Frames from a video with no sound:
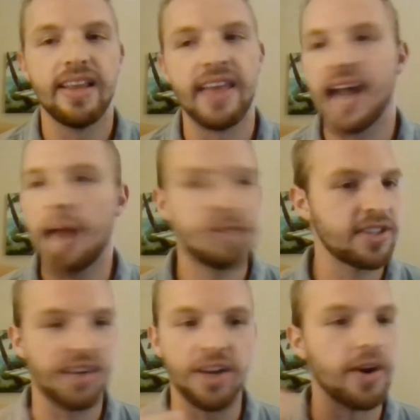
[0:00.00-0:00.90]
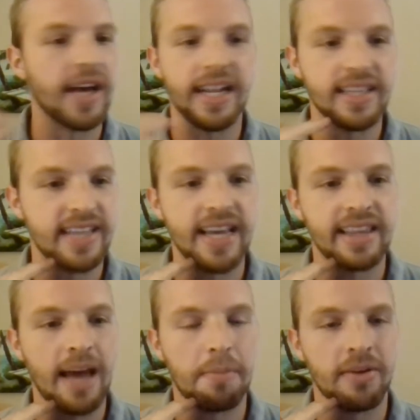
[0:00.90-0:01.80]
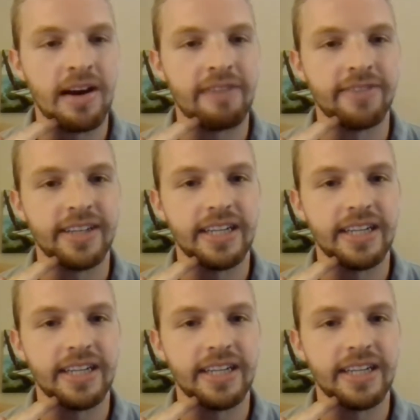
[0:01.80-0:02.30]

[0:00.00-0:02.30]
then I'm just going to go ahead and take that profit.